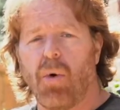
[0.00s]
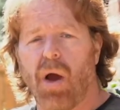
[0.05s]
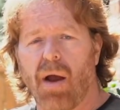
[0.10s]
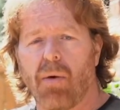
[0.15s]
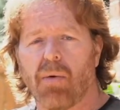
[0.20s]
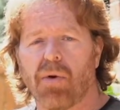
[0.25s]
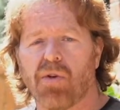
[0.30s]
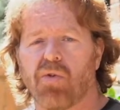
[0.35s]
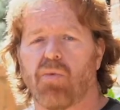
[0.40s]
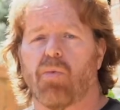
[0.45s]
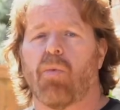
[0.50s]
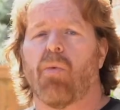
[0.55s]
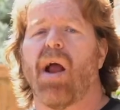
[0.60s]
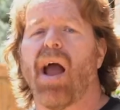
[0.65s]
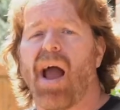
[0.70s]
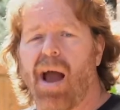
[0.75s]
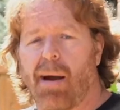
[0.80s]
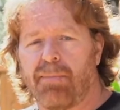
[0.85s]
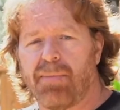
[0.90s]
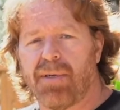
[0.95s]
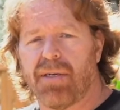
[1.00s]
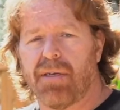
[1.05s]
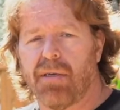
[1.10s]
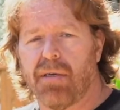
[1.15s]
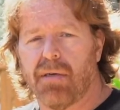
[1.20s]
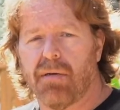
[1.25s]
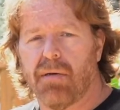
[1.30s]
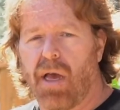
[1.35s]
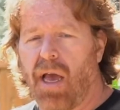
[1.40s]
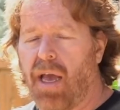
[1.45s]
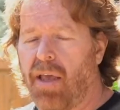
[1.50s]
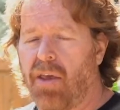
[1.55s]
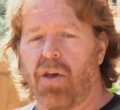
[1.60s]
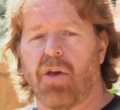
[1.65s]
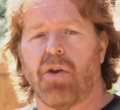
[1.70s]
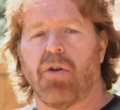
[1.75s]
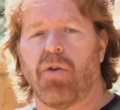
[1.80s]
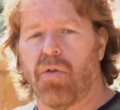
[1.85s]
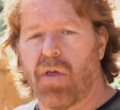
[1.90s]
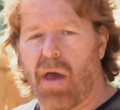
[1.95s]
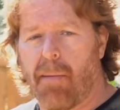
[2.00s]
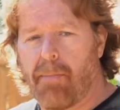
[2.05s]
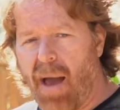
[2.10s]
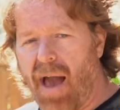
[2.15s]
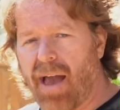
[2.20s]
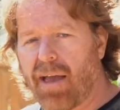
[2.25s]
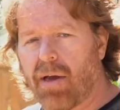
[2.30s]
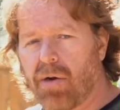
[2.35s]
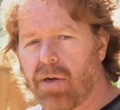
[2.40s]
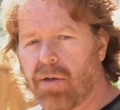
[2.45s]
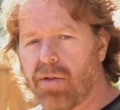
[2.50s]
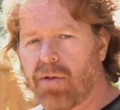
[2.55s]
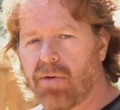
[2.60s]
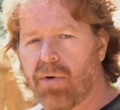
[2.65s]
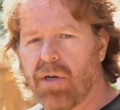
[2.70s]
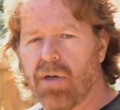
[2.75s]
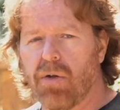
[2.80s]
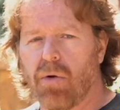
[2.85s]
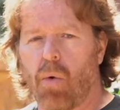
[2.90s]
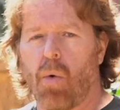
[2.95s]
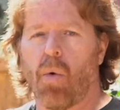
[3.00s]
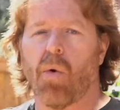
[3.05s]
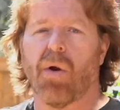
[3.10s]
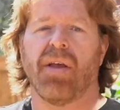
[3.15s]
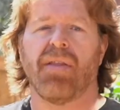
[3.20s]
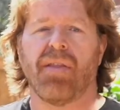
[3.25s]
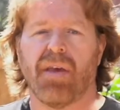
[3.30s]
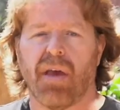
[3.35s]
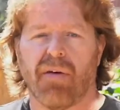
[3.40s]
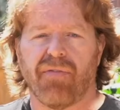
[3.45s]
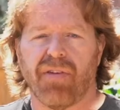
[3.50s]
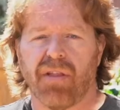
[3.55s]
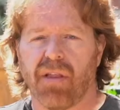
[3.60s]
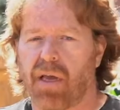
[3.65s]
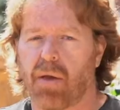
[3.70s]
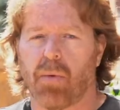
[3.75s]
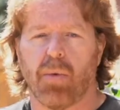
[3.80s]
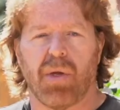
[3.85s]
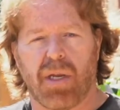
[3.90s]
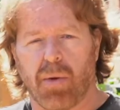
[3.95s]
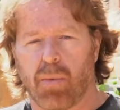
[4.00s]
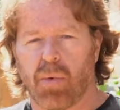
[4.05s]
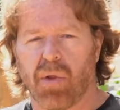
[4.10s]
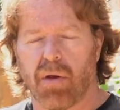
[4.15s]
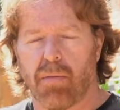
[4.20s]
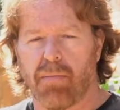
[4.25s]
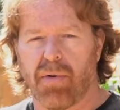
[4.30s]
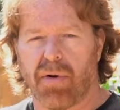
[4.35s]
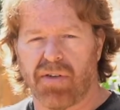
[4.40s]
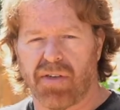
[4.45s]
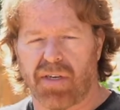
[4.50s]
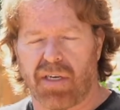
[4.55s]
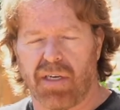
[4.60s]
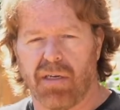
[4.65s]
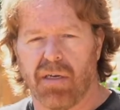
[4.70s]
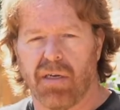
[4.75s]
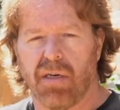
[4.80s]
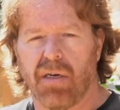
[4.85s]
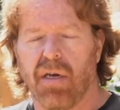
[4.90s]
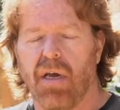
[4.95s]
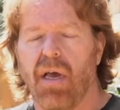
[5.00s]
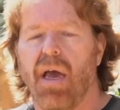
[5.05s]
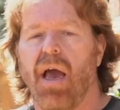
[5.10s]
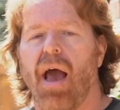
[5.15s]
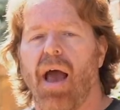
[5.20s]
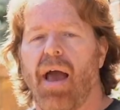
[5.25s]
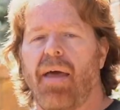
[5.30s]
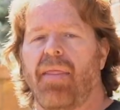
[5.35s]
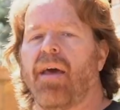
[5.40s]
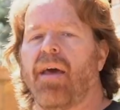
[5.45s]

hours wrapped, and you can do that back out on the grill or in the oven like we did with our brisket, and